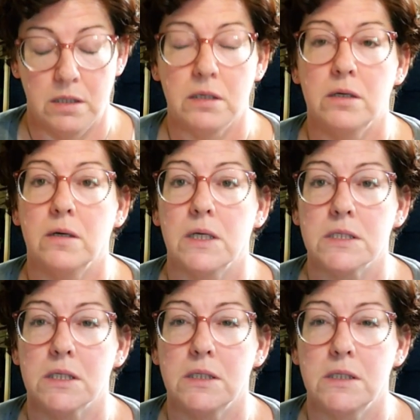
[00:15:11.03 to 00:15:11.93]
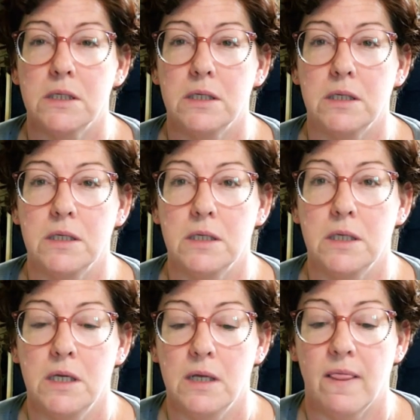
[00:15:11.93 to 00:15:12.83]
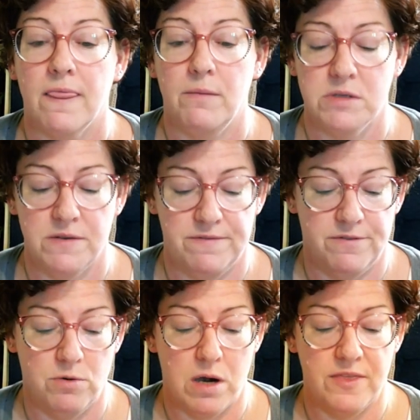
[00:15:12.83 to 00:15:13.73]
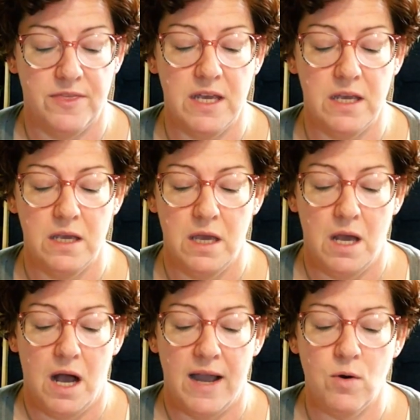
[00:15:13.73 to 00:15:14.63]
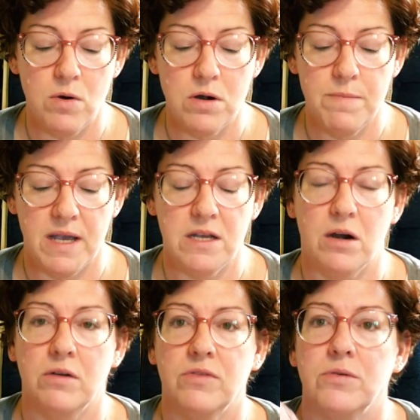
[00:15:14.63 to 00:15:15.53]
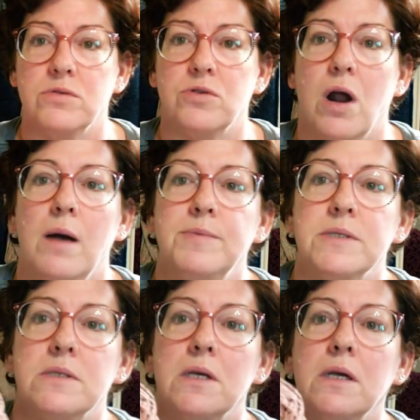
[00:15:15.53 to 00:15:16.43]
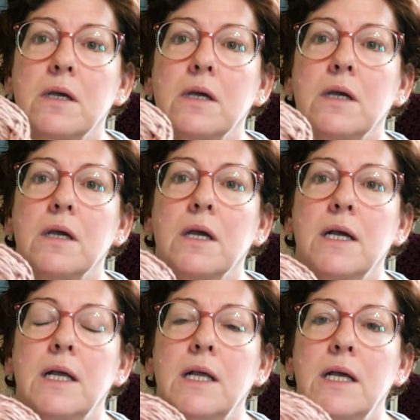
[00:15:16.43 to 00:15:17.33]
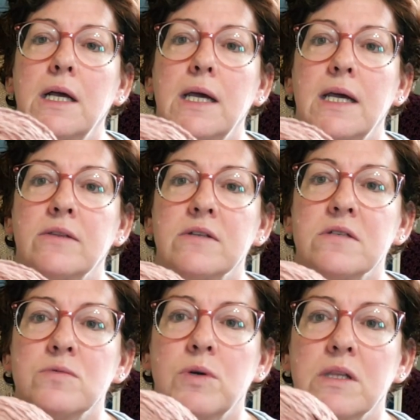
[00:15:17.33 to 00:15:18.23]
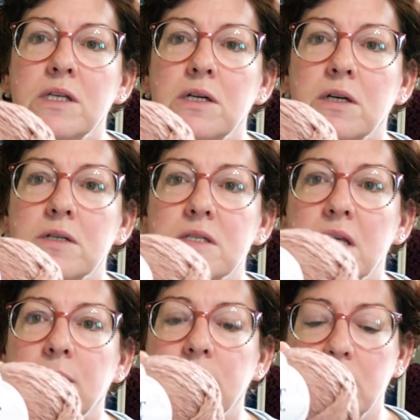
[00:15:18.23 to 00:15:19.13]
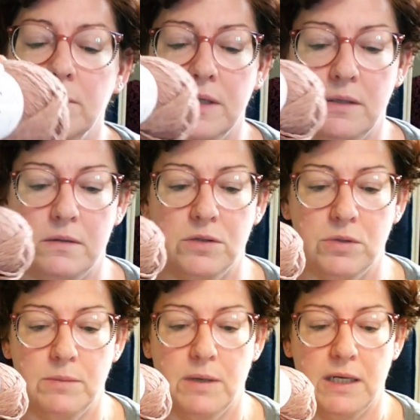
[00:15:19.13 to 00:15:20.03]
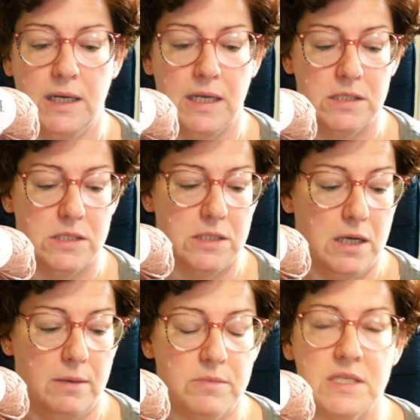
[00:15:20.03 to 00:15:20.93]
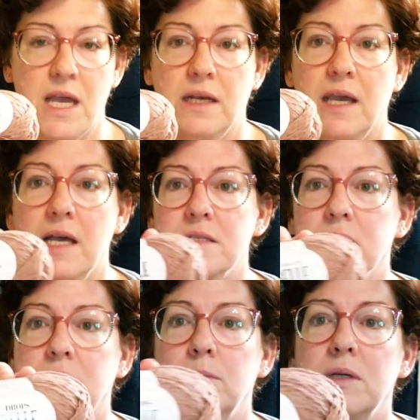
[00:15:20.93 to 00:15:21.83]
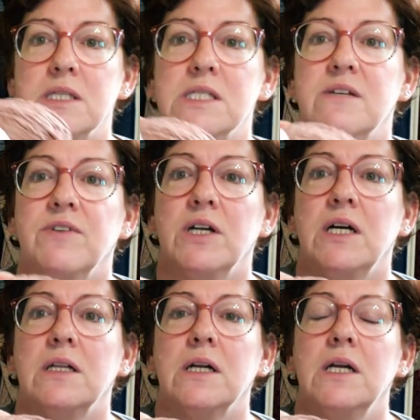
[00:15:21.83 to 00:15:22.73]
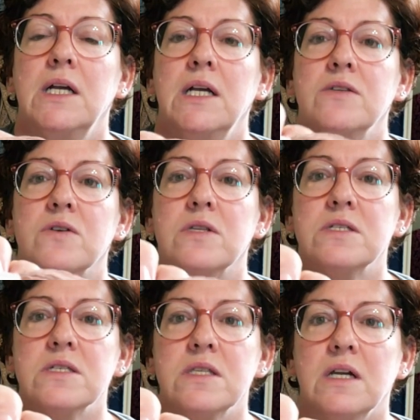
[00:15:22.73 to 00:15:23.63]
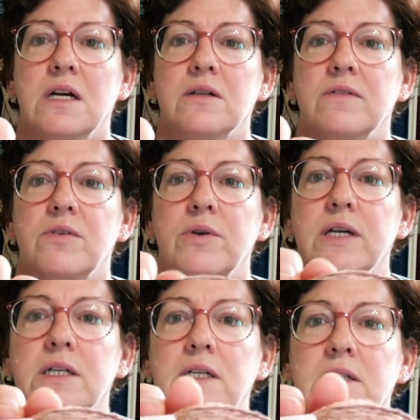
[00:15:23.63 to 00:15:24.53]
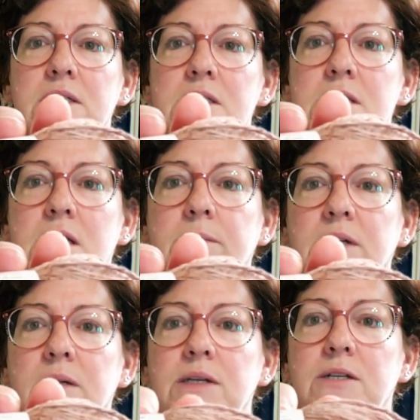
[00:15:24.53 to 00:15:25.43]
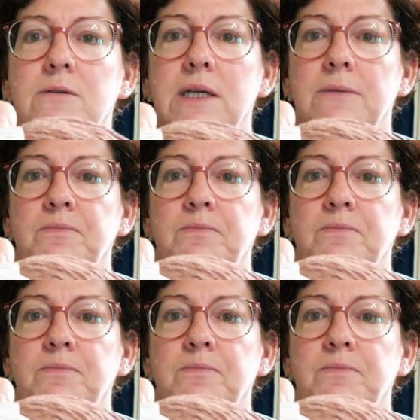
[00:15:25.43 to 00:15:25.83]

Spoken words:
Where is it? That was a 4. I think I ordered my yarn through Drops. And this is one of the yarns that I'm going to be doing my next sandcastle in, but it's a different color. So this is the color of the Ranunculus that I'm going to be doing.